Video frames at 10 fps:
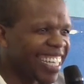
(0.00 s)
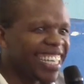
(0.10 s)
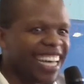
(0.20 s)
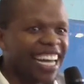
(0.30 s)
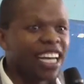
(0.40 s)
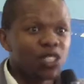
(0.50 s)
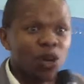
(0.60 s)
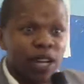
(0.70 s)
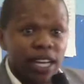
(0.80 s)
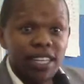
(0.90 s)
Yeah,
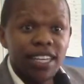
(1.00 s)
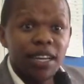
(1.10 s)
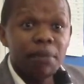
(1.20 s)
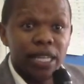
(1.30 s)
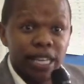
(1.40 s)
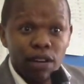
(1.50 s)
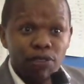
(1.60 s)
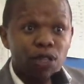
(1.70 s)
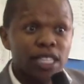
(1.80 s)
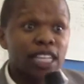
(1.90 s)
so hey, be
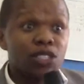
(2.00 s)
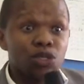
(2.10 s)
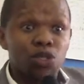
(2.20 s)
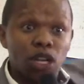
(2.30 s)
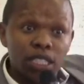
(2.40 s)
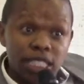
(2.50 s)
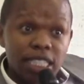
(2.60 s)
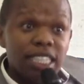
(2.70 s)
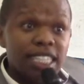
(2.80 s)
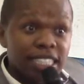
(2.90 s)
careful that you don't